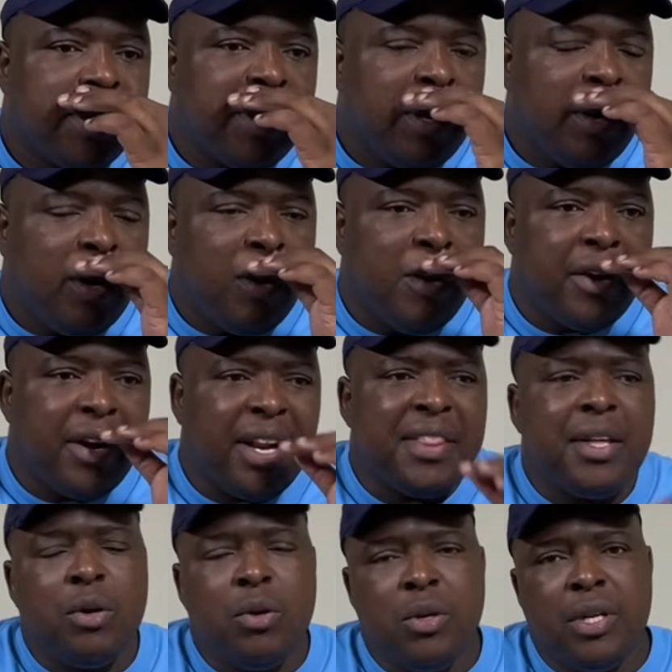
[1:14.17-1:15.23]

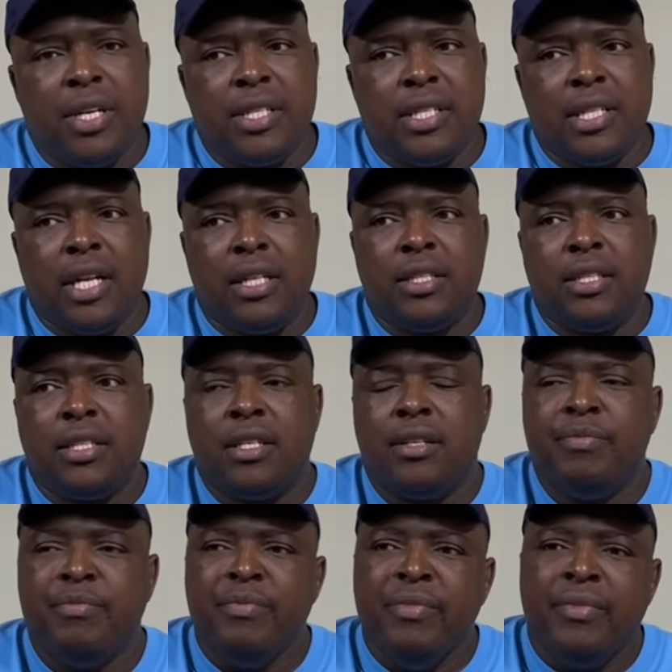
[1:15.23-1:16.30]
rather good result.
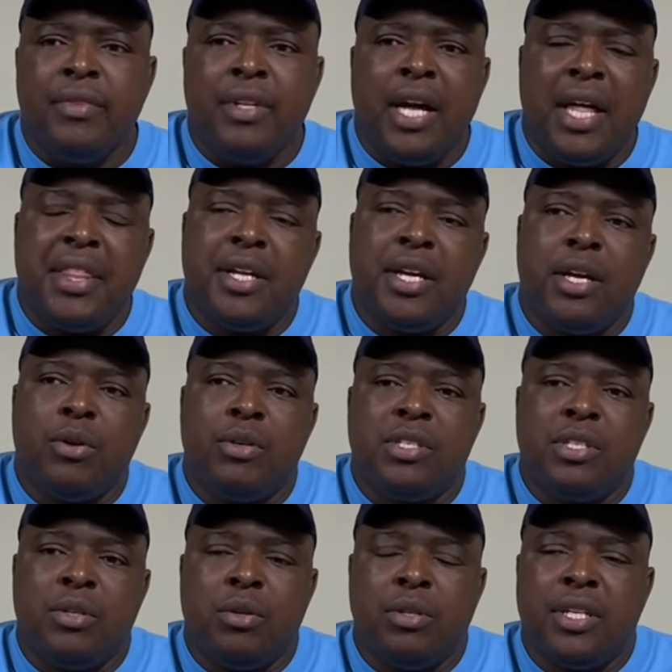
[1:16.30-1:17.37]
I think it was
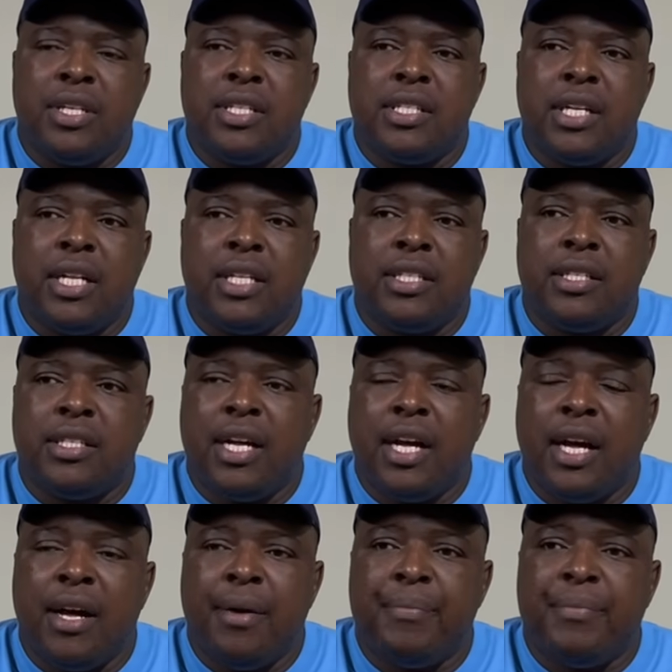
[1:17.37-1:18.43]
a good result.
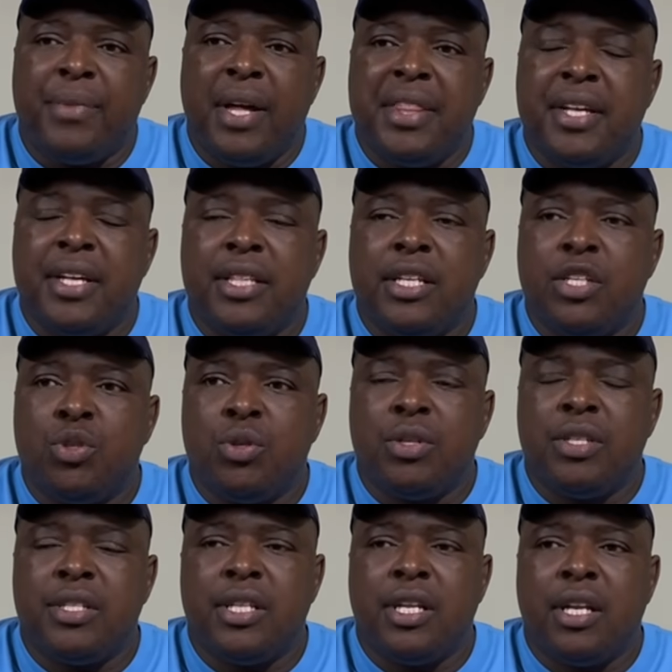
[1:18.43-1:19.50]
I think the
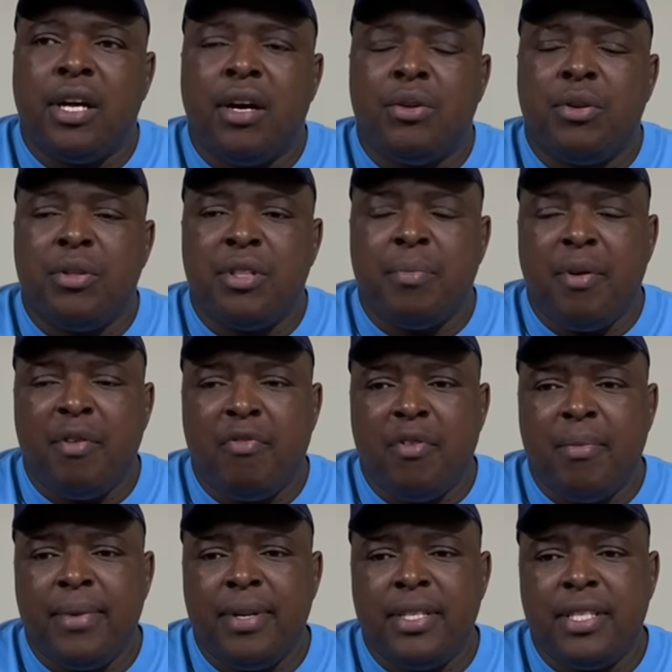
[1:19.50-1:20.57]
jury's still out on the
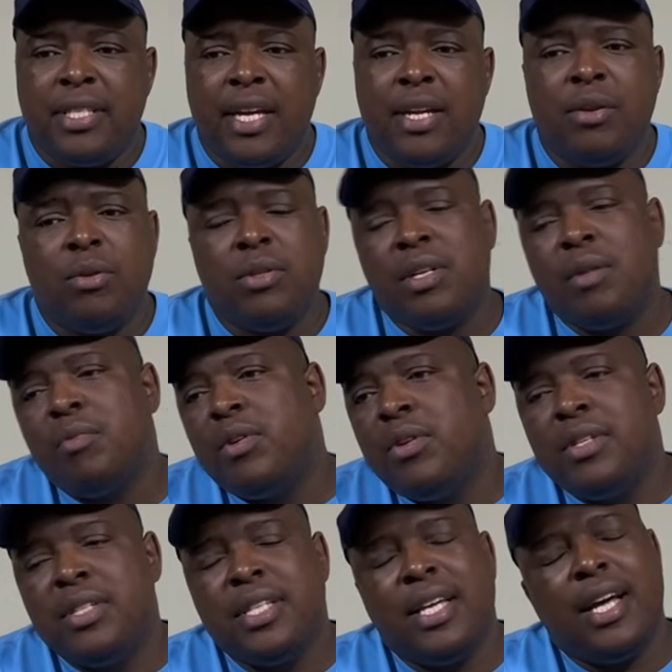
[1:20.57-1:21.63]
performance. I know someone will say,